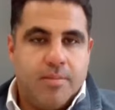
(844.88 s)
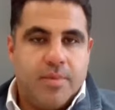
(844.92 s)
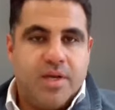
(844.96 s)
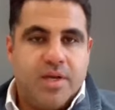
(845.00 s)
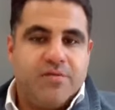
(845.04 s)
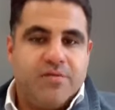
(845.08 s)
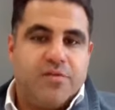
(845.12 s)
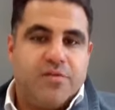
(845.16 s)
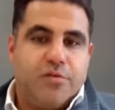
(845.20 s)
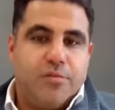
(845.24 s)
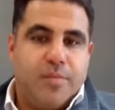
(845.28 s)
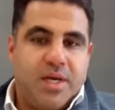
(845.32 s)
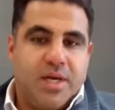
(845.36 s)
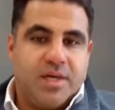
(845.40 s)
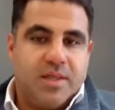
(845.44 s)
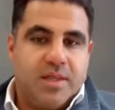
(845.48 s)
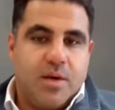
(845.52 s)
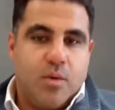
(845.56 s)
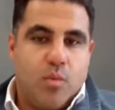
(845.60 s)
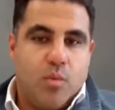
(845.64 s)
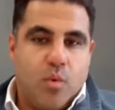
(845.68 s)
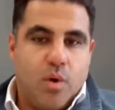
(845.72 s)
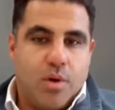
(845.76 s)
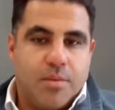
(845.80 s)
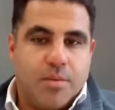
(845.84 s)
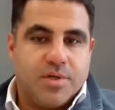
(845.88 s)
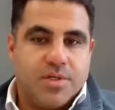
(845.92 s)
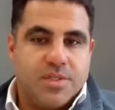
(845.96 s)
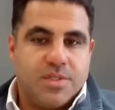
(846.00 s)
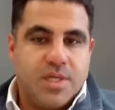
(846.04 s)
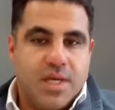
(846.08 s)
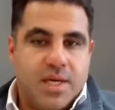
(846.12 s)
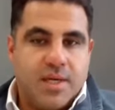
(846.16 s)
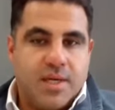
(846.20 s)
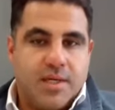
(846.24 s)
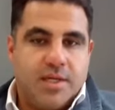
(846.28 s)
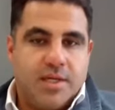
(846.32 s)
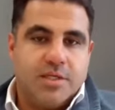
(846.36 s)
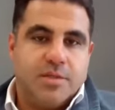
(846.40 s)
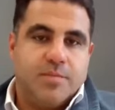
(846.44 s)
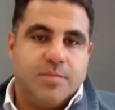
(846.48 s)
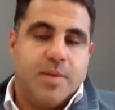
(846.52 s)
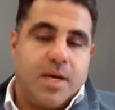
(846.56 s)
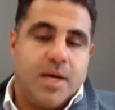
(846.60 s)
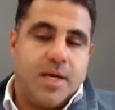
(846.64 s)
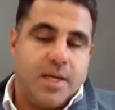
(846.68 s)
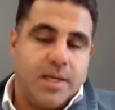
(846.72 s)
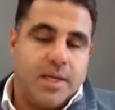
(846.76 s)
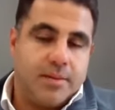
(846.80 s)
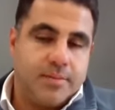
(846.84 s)
but even if you're making that 1% and he's
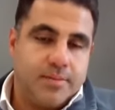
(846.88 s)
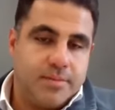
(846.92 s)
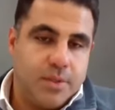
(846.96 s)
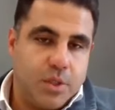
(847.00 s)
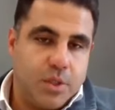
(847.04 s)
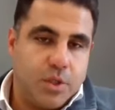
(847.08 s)
buying,